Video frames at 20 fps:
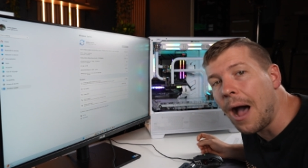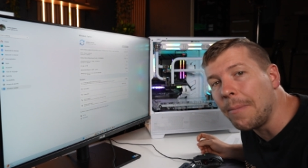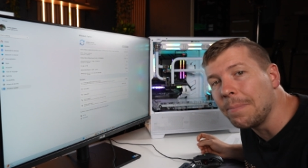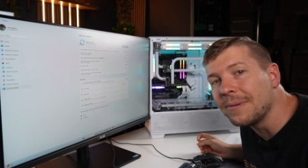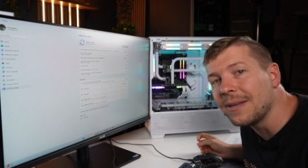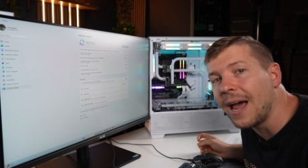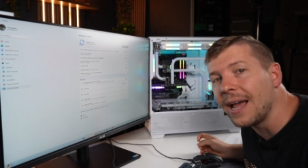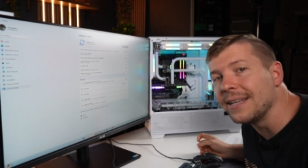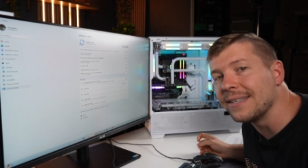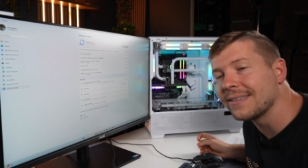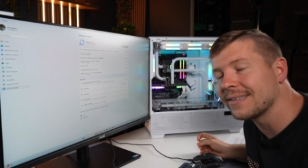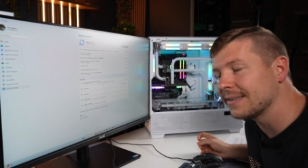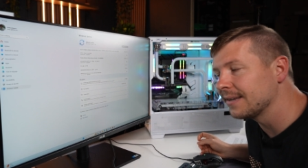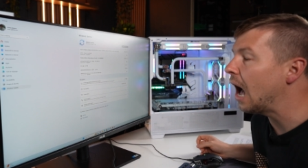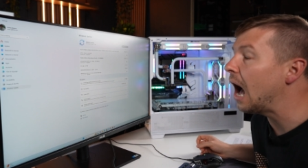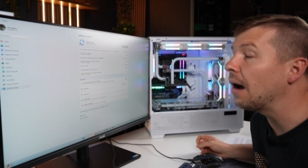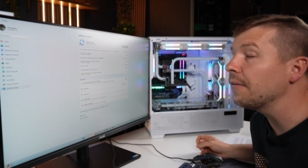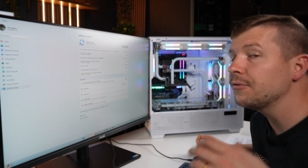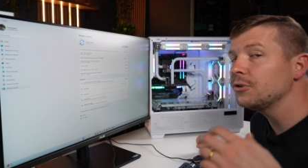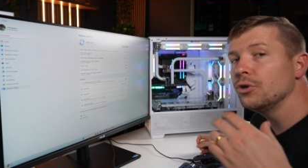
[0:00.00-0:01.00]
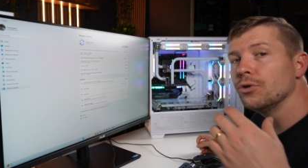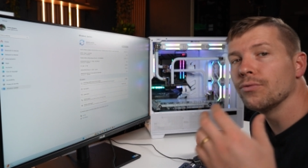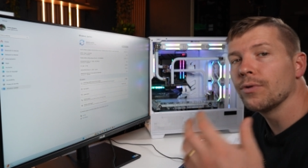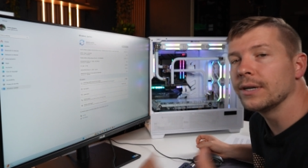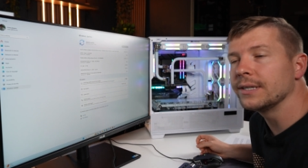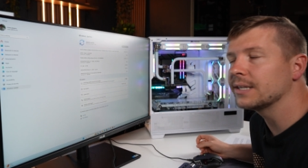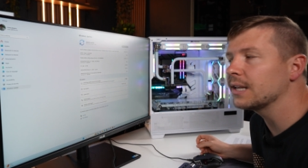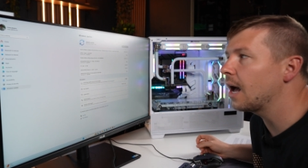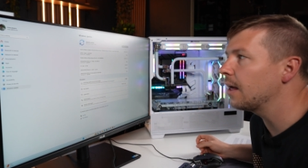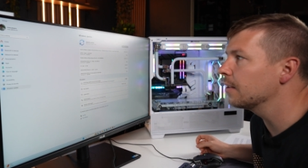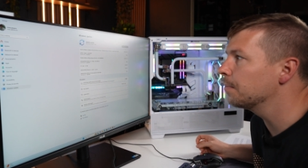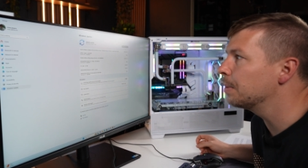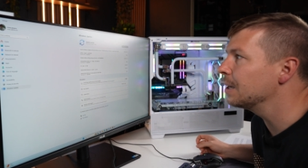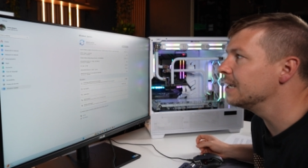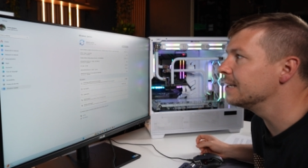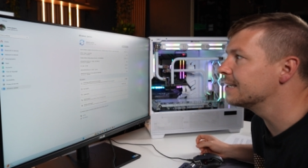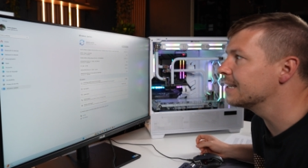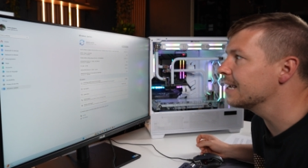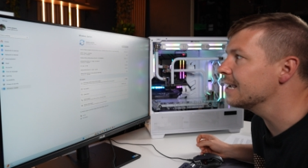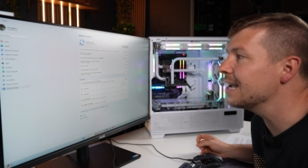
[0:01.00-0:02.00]
updates after you restart the
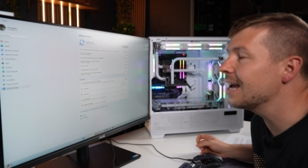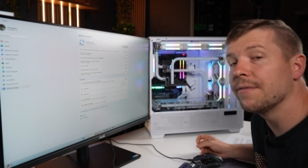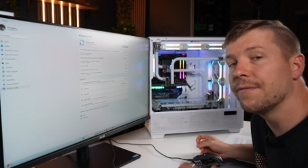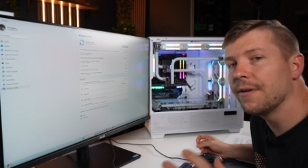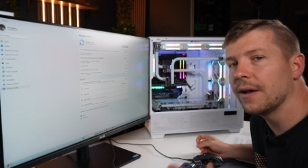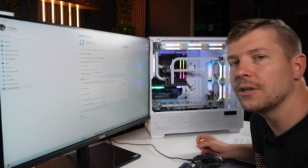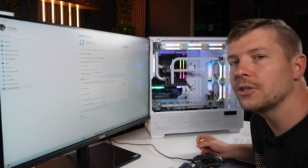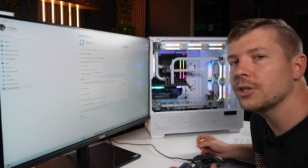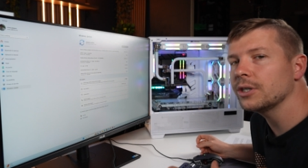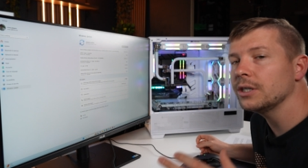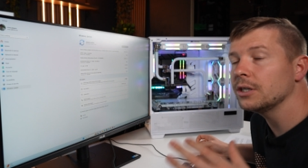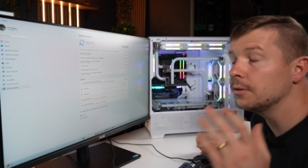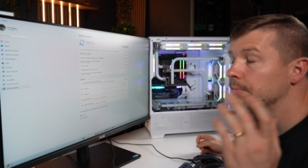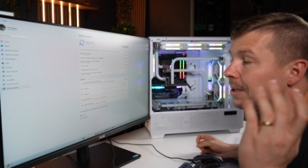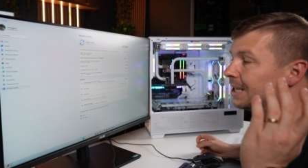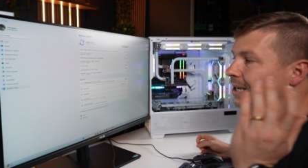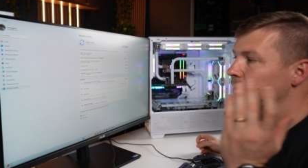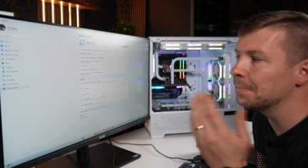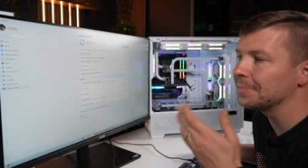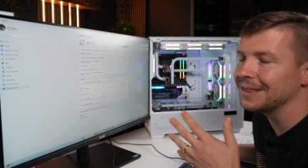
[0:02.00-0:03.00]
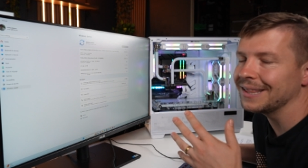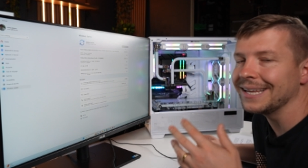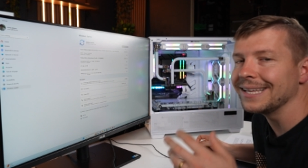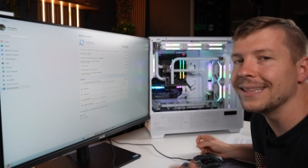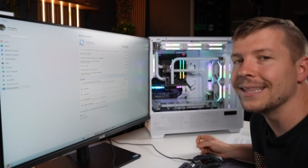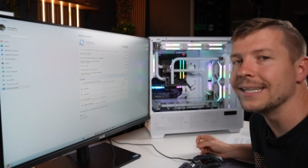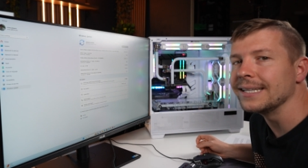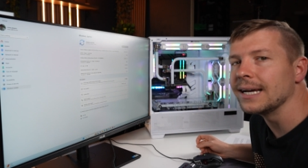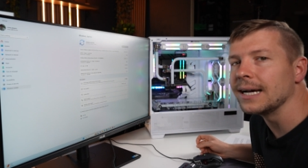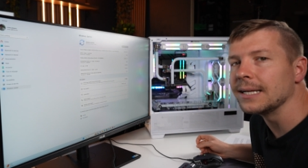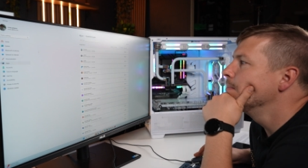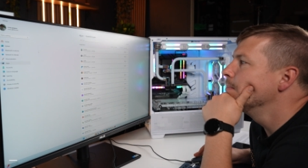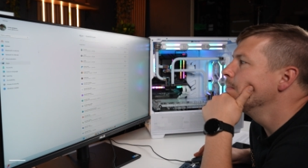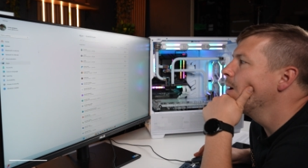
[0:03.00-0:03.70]
P C, and eventually it'll be completely done.